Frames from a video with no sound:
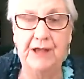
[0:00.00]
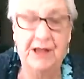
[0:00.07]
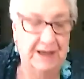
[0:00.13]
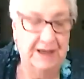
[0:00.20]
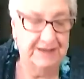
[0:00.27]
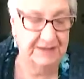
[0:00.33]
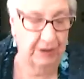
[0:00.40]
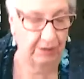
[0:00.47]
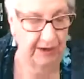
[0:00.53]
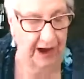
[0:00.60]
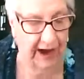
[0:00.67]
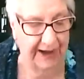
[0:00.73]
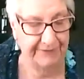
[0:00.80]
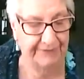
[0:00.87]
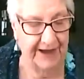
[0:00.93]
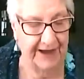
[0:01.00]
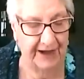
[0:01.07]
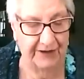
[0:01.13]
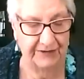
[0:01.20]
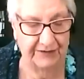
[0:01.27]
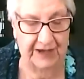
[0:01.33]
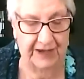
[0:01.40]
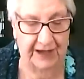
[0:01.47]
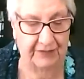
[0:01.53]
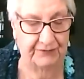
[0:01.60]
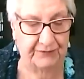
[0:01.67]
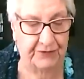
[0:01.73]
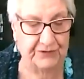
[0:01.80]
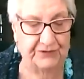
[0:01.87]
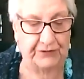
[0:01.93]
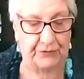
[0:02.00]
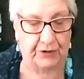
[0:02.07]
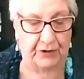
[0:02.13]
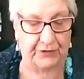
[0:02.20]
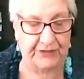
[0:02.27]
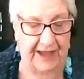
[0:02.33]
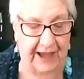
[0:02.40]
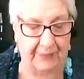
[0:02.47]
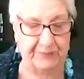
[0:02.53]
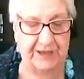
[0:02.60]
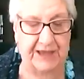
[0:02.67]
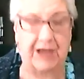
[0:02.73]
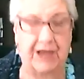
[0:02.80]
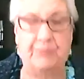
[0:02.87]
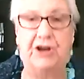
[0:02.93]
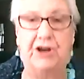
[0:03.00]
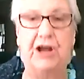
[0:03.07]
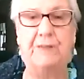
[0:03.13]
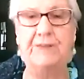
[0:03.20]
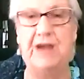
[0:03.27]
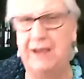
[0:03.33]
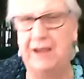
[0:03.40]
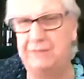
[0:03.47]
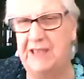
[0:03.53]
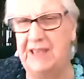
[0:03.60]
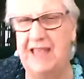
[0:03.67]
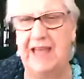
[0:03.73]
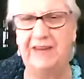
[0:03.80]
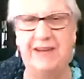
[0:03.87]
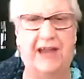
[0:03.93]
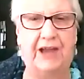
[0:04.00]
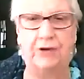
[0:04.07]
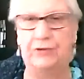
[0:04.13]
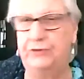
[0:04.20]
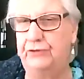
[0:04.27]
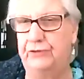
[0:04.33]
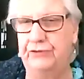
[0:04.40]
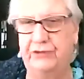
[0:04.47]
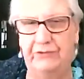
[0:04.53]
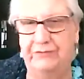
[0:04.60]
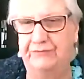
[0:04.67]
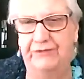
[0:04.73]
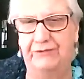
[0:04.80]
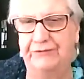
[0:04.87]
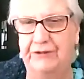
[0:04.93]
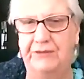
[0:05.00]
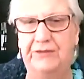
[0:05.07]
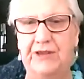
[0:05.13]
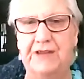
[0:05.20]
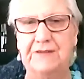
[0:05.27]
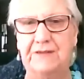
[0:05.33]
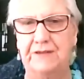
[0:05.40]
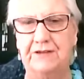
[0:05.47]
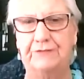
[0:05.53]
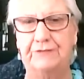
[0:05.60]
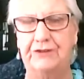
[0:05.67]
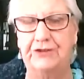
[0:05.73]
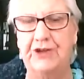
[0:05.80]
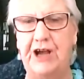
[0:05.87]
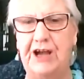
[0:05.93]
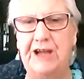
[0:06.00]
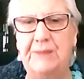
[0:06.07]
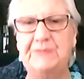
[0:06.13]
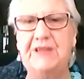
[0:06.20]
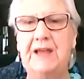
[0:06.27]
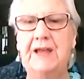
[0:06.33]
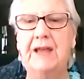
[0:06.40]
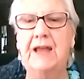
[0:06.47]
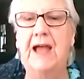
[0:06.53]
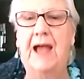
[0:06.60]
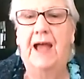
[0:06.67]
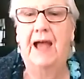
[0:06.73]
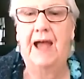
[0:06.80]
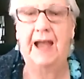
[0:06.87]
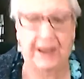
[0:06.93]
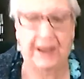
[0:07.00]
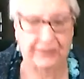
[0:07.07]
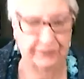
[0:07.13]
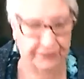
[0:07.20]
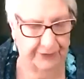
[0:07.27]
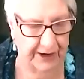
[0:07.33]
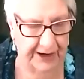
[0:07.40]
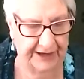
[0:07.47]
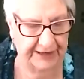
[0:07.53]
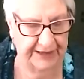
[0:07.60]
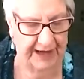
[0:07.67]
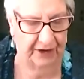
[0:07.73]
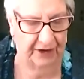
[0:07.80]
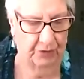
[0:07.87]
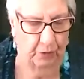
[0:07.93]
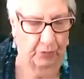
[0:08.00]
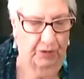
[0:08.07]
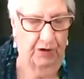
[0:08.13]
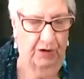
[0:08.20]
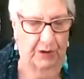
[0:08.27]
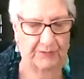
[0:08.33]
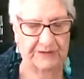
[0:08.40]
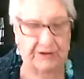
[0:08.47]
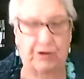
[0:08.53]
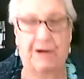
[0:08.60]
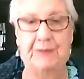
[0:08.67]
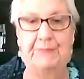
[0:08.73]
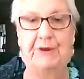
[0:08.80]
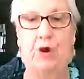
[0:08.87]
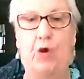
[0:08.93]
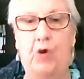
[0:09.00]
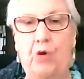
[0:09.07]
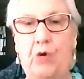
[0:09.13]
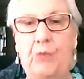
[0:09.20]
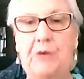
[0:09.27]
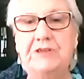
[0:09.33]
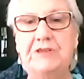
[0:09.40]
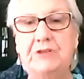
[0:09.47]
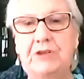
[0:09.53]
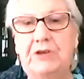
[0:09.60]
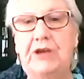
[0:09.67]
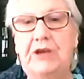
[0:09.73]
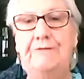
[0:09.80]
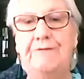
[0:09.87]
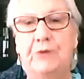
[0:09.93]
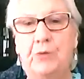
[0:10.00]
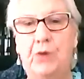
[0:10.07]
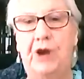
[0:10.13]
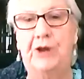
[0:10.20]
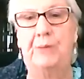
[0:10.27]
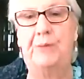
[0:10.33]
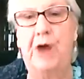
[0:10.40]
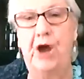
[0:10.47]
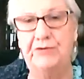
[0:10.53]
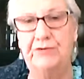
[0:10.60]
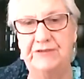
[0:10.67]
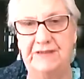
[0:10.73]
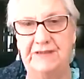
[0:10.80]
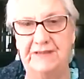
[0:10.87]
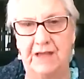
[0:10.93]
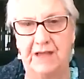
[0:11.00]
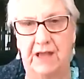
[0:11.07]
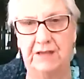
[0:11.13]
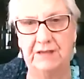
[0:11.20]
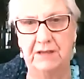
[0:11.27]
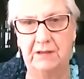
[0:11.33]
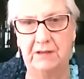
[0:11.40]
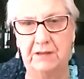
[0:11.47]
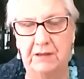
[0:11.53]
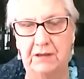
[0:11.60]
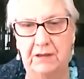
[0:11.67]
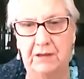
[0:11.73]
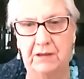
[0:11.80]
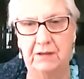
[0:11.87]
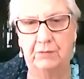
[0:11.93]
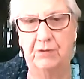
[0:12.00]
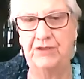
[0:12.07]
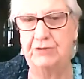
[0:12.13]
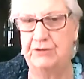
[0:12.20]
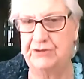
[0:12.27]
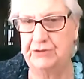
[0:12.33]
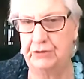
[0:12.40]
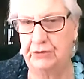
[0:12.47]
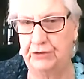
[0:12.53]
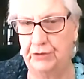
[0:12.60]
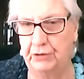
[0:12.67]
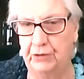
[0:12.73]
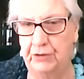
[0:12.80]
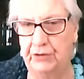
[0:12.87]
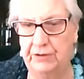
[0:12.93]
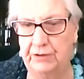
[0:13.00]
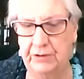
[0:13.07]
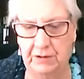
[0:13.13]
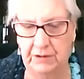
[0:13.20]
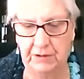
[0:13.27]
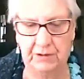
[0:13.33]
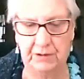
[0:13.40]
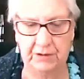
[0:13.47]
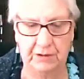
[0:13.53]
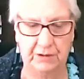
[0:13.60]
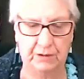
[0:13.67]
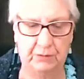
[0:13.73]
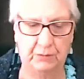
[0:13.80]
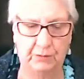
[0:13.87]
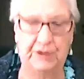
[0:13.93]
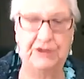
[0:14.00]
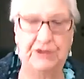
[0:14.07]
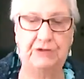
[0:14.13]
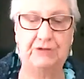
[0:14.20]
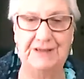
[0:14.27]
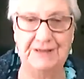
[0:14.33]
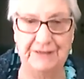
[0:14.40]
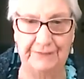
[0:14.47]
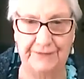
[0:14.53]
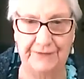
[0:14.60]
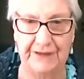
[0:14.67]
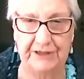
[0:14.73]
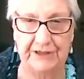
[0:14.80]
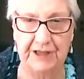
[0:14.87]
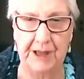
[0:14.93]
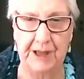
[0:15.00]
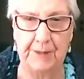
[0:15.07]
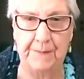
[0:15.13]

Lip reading: So I found that, first of all, that became, and I began to add all sorts of different things at different times and find out where I was going, but always looking for what opposes that, whether it's a thought, whether it is a feeling.